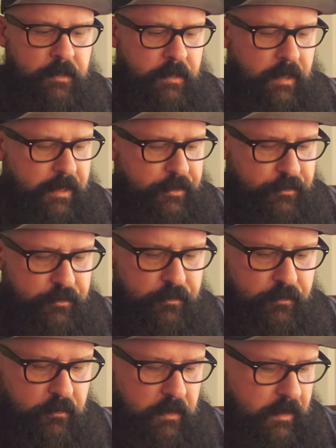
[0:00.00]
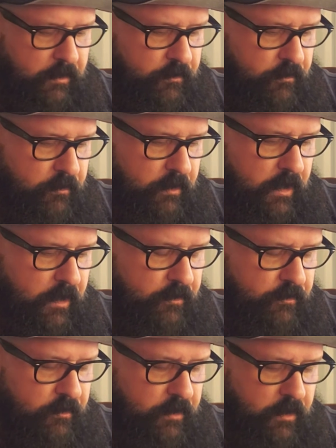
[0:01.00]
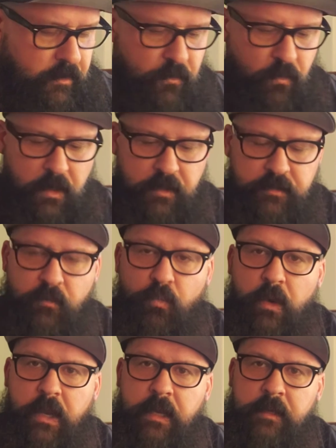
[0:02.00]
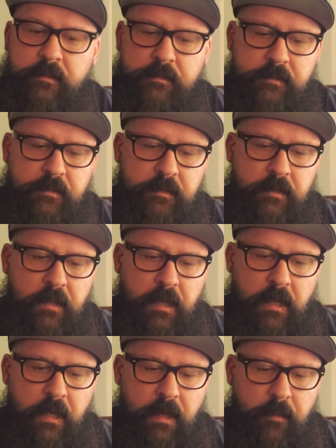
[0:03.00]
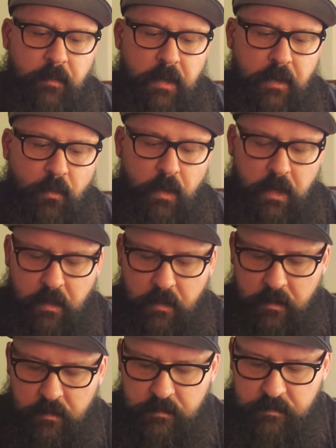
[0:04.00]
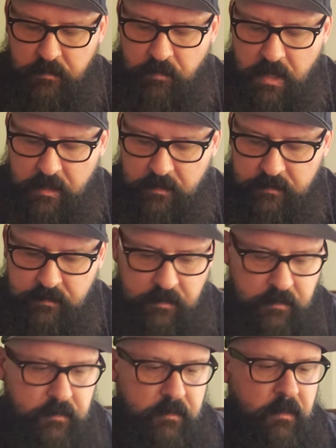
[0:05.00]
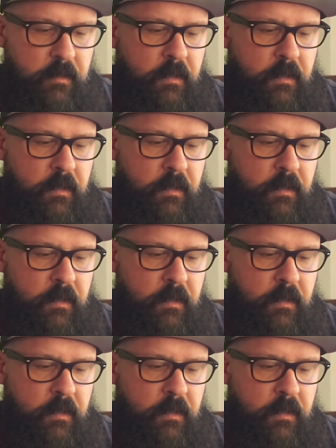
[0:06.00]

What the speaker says: I do like to occasionally wear some rings. I wear some necklaces.